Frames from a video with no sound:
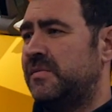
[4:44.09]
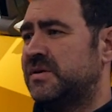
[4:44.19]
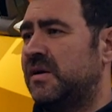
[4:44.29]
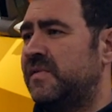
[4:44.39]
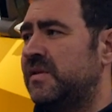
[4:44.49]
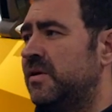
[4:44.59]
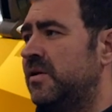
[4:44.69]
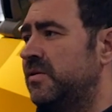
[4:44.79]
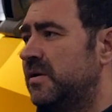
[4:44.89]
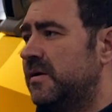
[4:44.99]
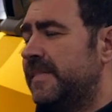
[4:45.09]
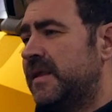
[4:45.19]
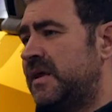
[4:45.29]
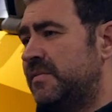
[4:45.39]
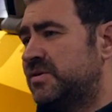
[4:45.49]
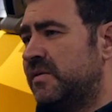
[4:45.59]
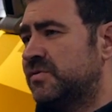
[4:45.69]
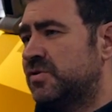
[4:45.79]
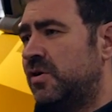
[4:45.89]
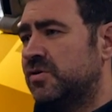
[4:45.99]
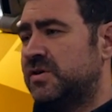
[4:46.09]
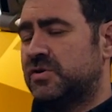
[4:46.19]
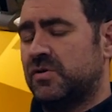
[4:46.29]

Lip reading: myself in there and get myself sorted.